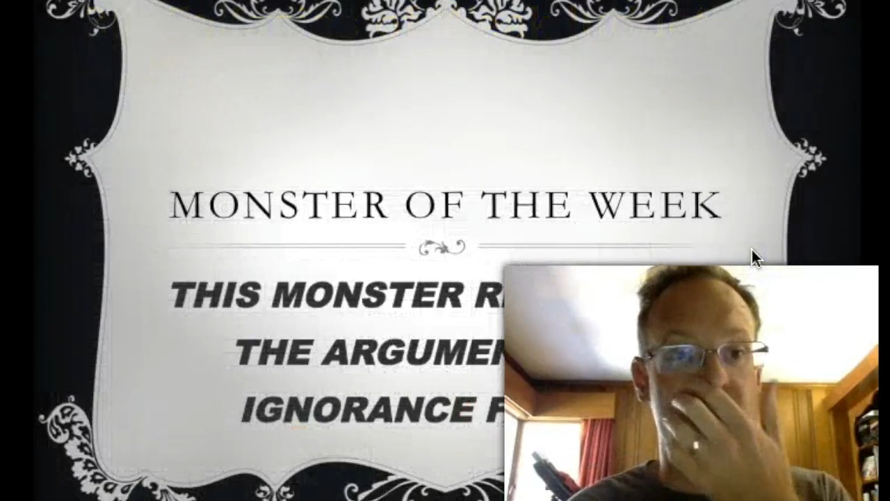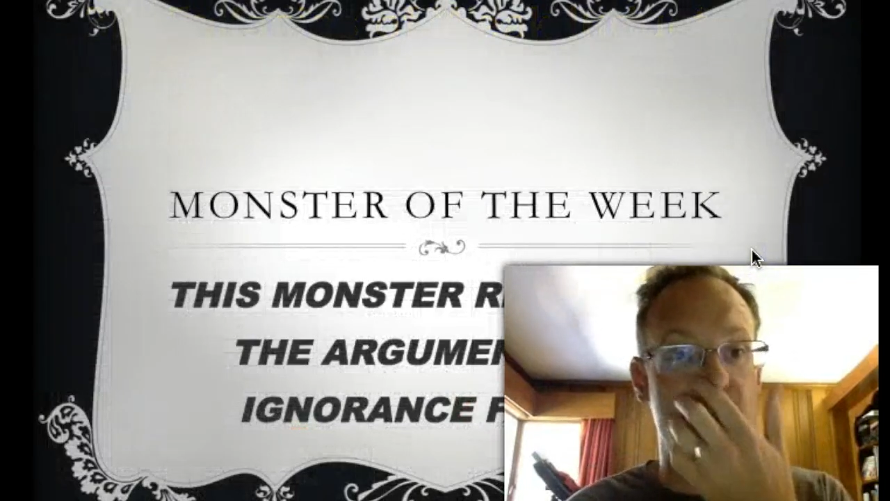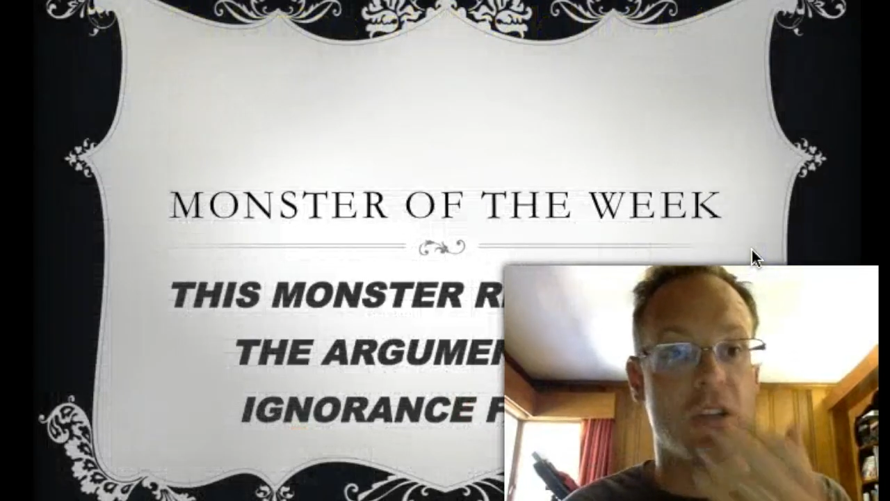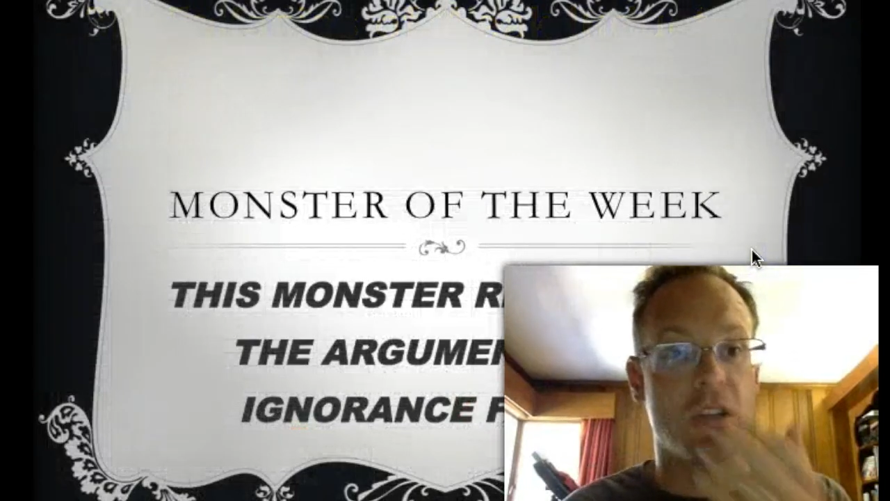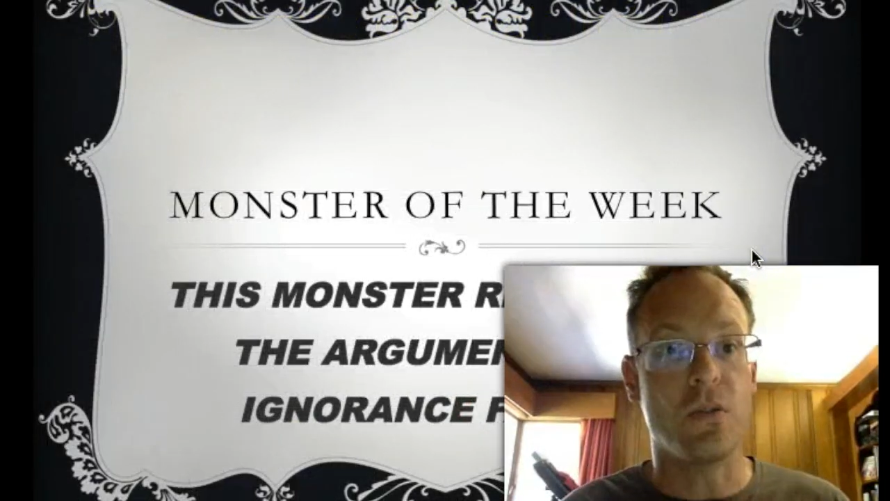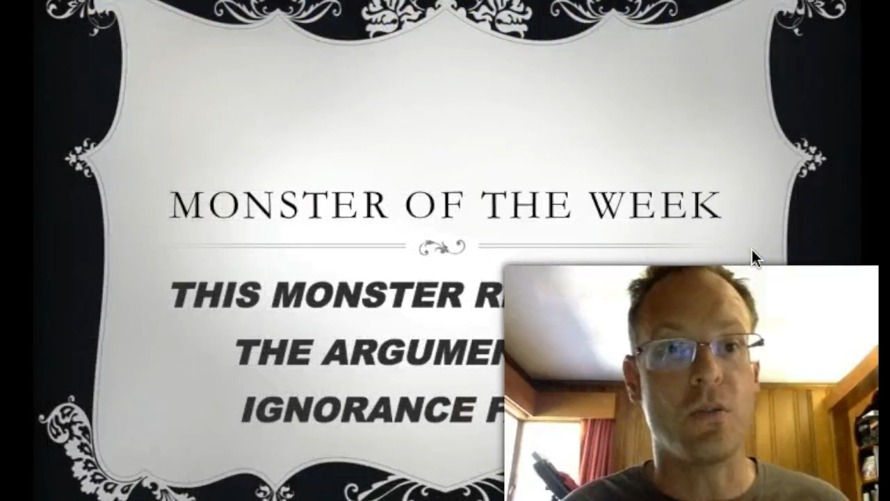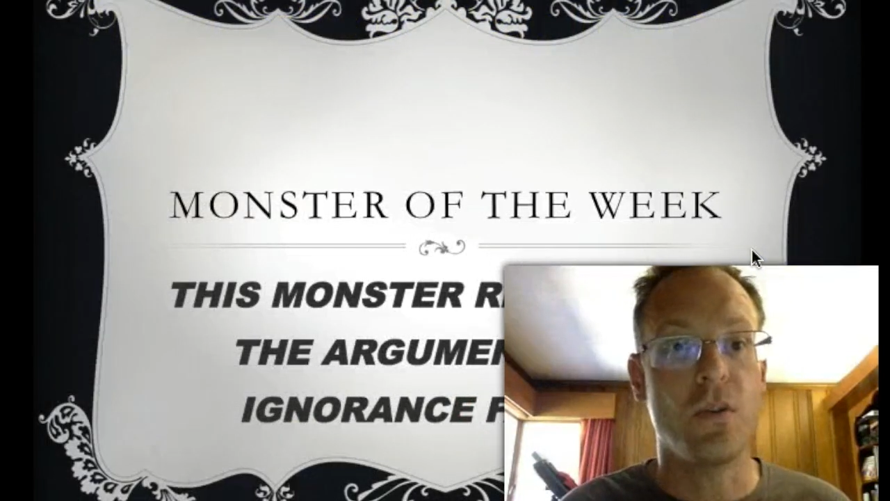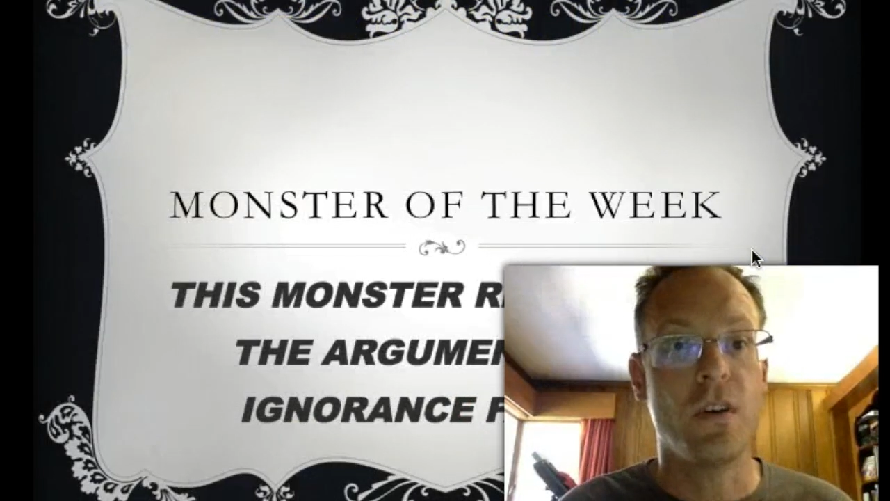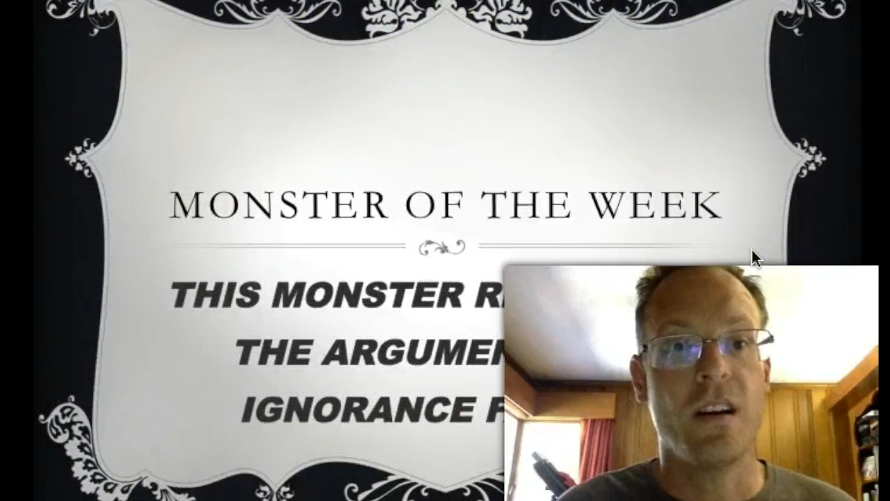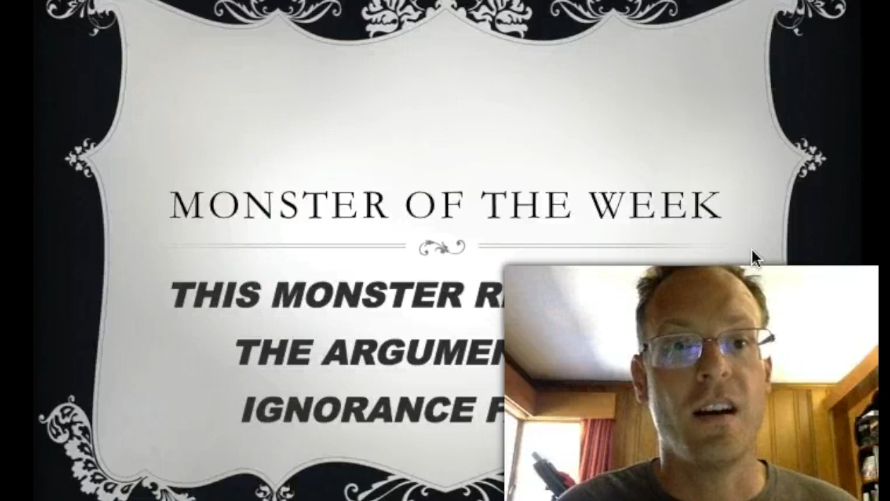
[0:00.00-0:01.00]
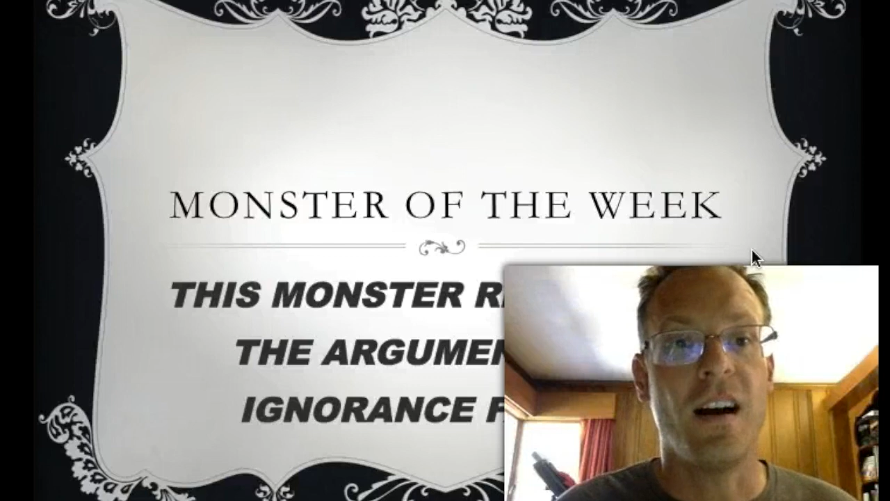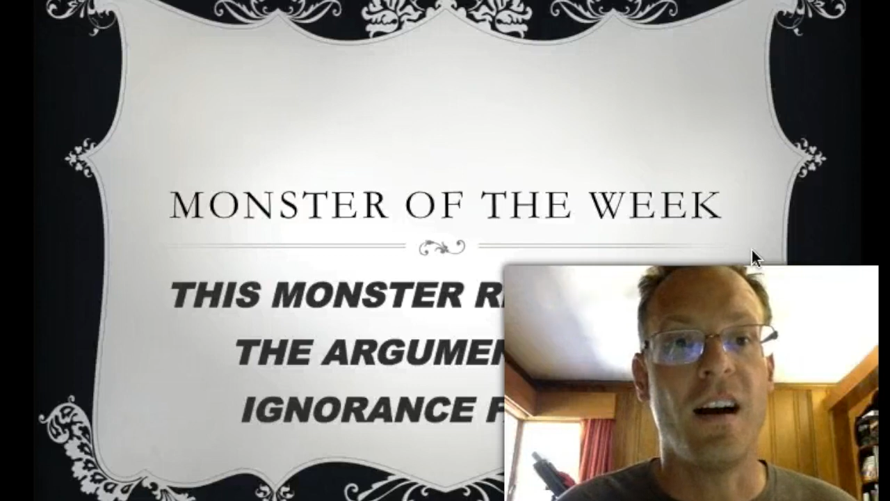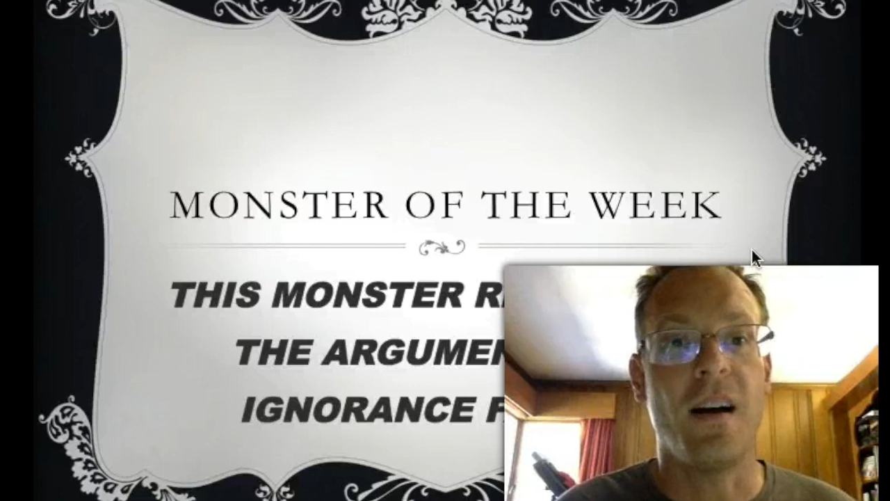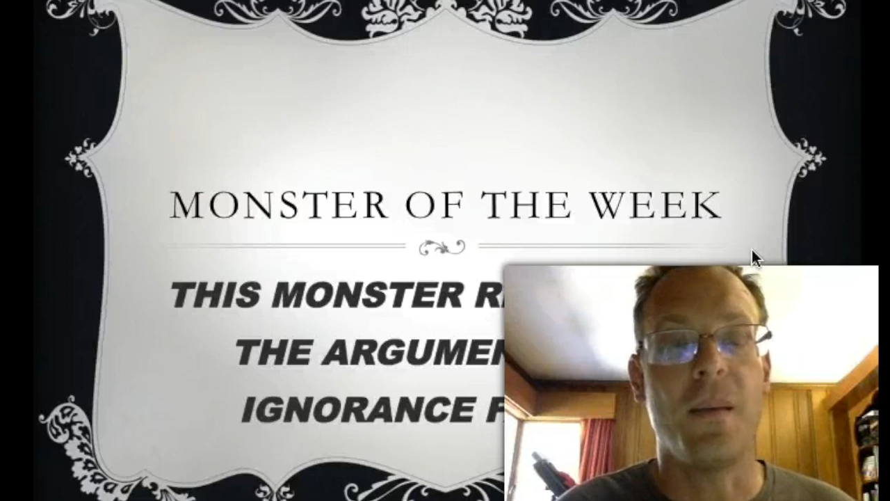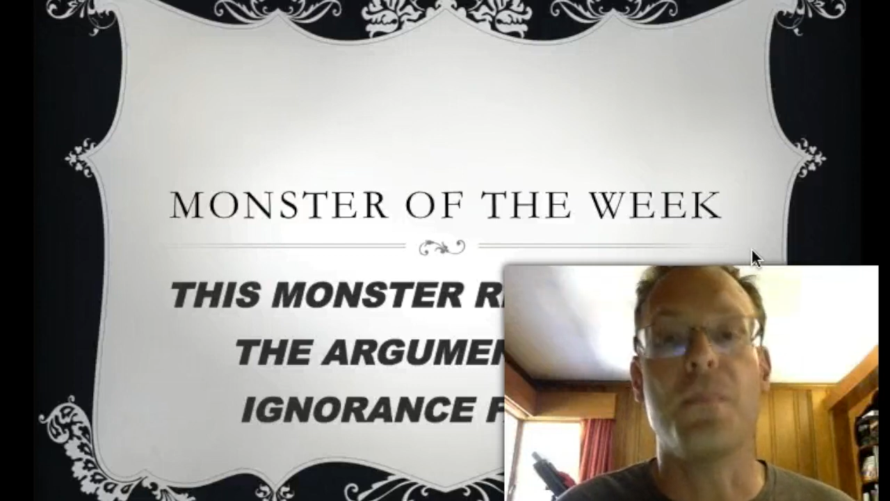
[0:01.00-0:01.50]
to
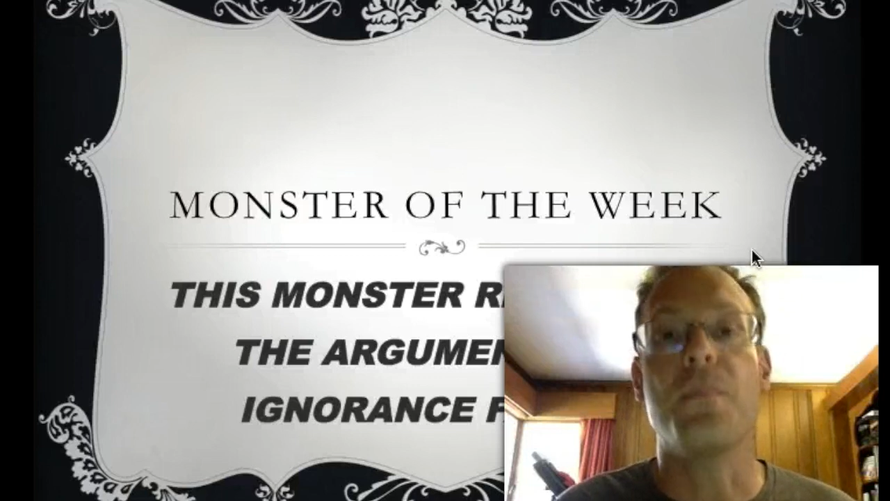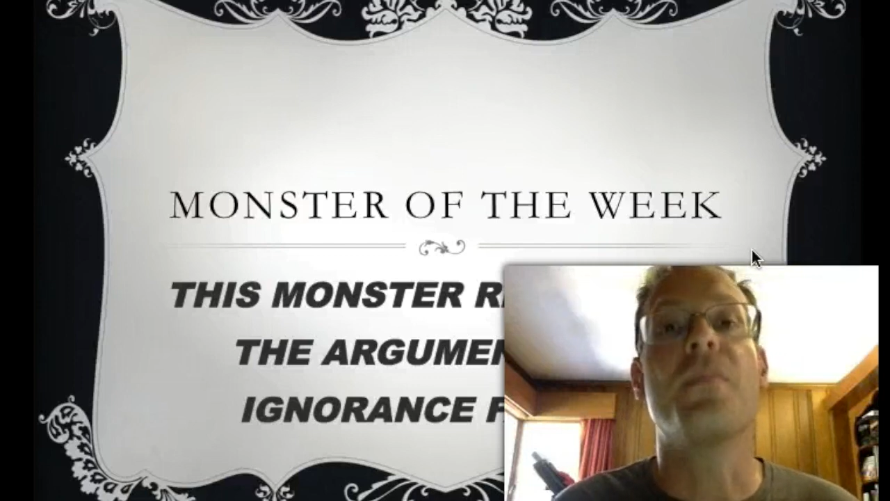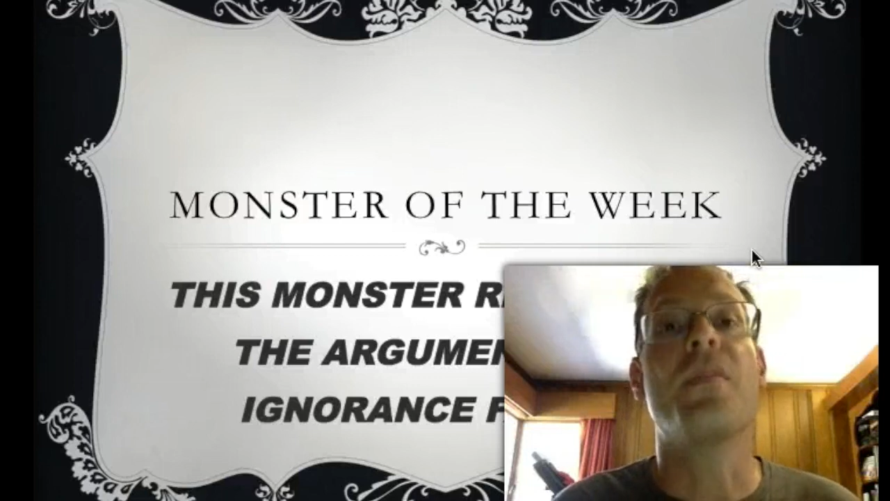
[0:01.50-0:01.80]
um,